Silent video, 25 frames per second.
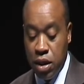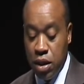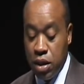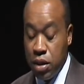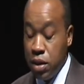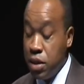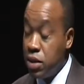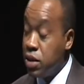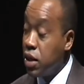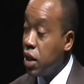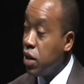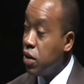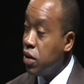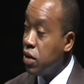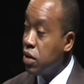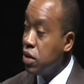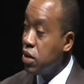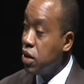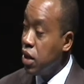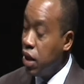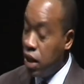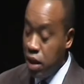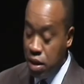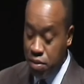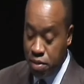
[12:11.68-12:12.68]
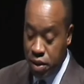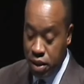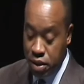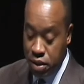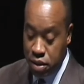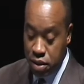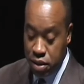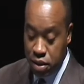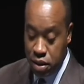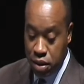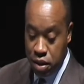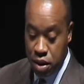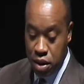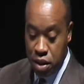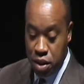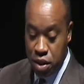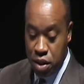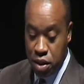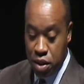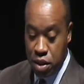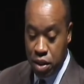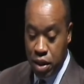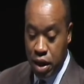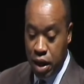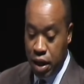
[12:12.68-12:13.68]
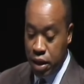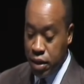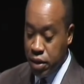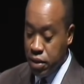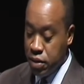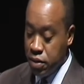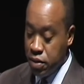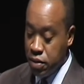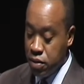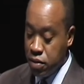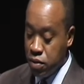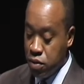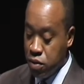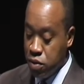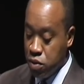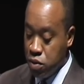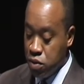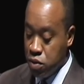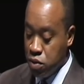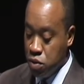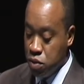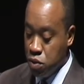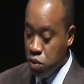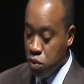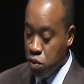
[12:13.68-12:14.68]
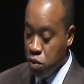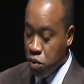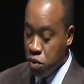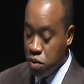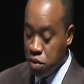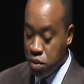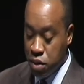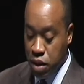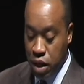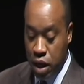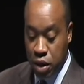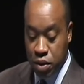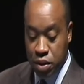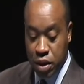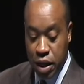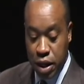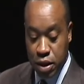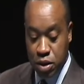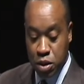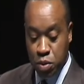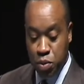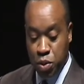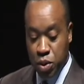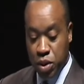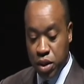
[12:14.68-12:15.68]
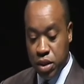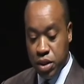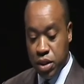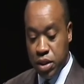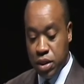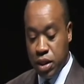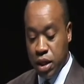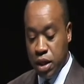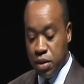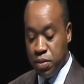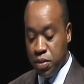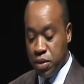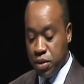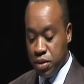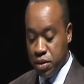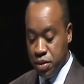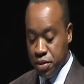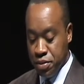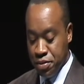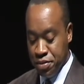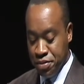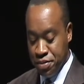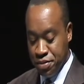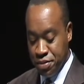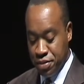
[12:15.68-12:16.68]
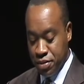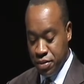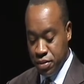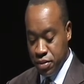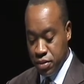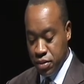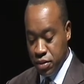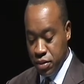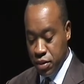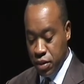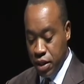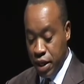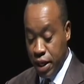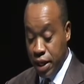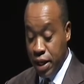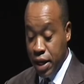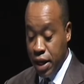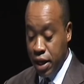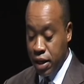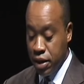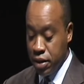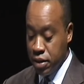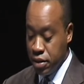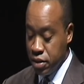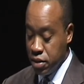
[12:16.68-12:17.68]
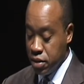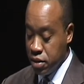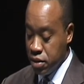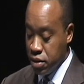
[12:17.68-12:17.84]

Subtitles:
The second element that I would like to put on the table, again,